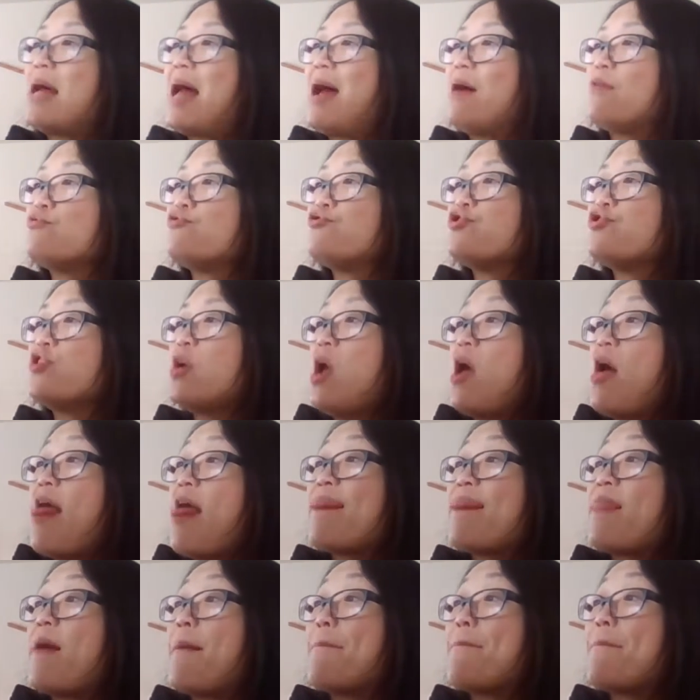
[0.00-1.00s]
Ouch.
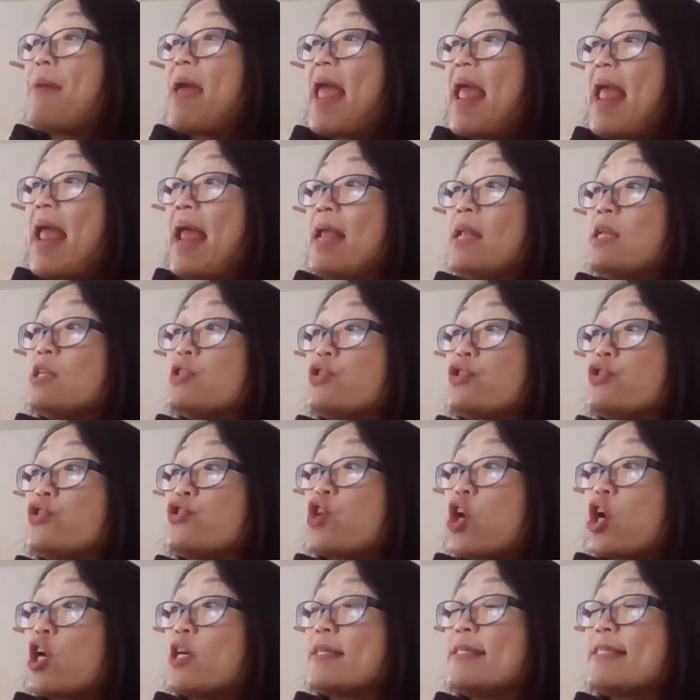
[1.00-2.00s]
The paint
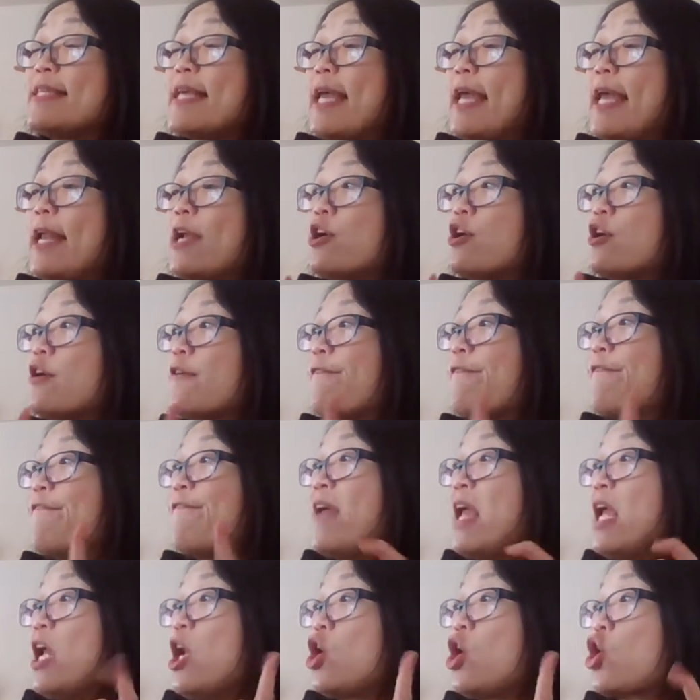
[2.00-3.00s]
starts in her
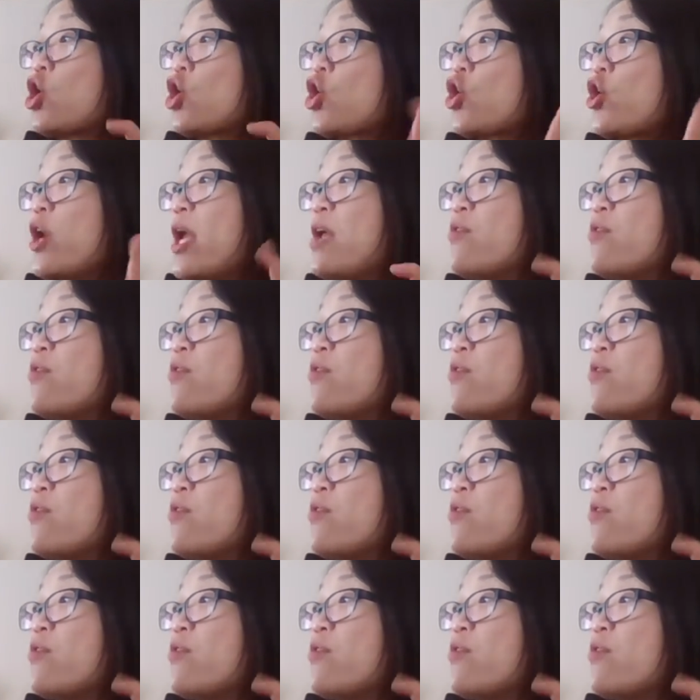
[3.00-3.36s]
finger.